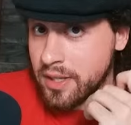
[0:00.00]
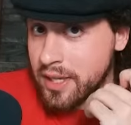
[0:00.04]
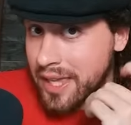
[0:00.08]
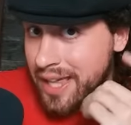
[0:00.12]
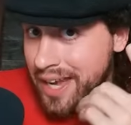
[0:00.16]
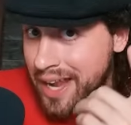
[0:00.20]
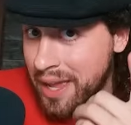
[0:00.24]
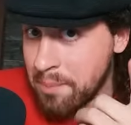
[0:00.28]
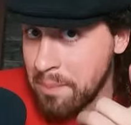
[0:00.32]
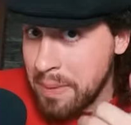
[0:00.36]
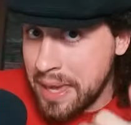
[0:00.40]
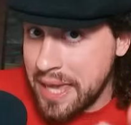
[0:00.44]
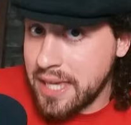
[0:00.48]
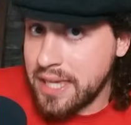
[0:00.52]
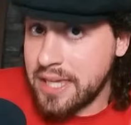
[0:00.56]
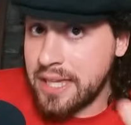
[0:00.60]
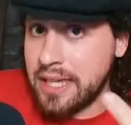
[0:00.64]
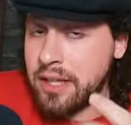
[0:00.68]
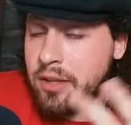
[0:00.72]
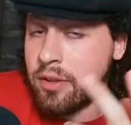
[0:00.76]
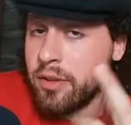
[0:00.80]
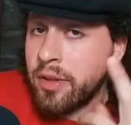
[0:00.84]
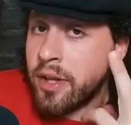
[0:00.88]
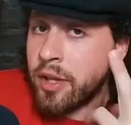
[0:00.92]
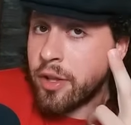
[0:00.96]
Can I make
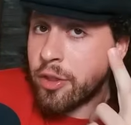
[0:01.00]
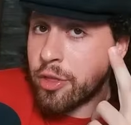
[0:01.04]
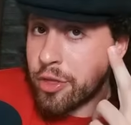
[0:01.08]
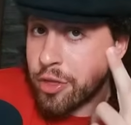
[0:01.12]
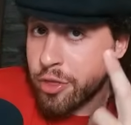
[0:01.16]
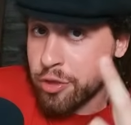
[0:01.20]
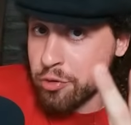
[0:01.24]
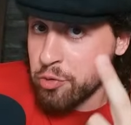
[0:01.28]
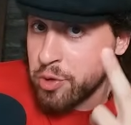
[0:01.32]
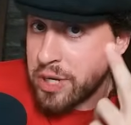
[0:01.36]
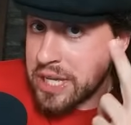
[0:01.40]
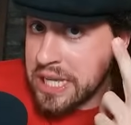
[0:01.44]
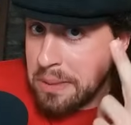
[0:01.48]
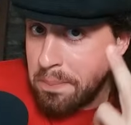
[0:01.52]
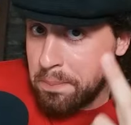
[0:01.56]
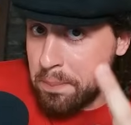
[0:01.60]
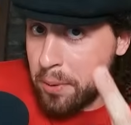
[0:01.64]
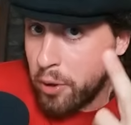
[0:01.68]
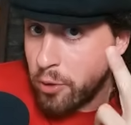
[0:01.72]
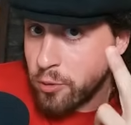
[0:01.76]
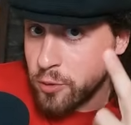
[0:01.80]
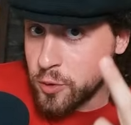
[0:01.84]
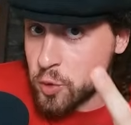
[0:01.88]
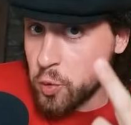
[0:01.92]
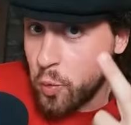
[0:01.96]
it? Three
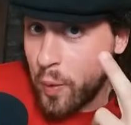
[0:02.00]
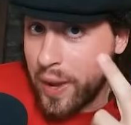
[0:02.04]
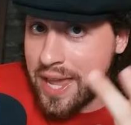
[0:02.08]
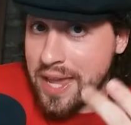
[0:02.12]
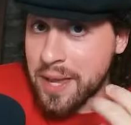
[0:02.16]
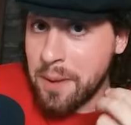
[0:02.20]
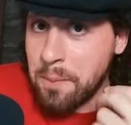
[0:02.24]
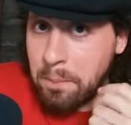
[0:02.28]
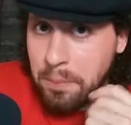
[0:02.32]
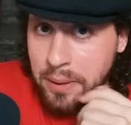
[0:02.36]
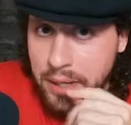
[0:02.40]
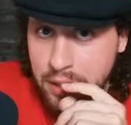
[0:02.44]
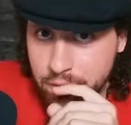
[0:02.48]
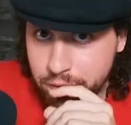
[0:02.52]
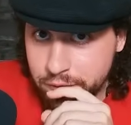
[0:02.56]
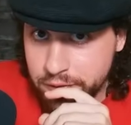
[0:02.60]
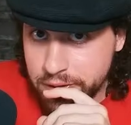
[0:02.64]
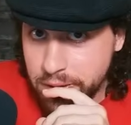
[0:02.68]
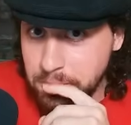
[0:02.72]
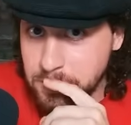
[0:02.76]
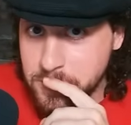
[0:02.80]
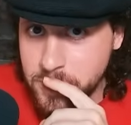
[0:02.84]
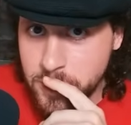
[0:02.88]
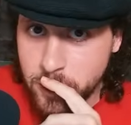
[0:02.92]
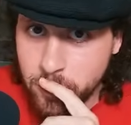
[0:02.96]
post-weigh-in pick
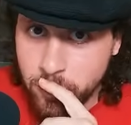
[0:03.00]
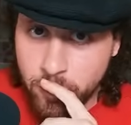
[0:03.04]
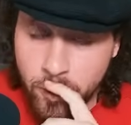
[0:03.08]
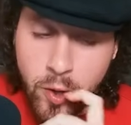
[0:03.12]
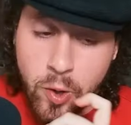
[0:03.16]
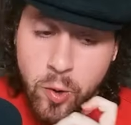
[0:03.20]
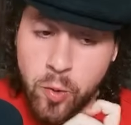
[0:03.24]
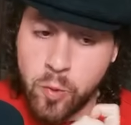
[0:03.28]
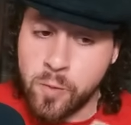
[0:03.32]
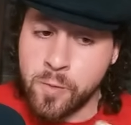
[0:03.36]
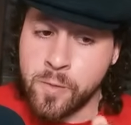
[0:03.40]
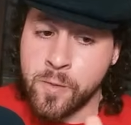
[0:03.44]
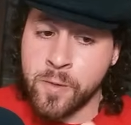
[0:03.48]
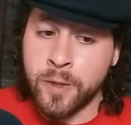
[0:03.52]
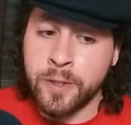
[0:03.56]
flips in a row?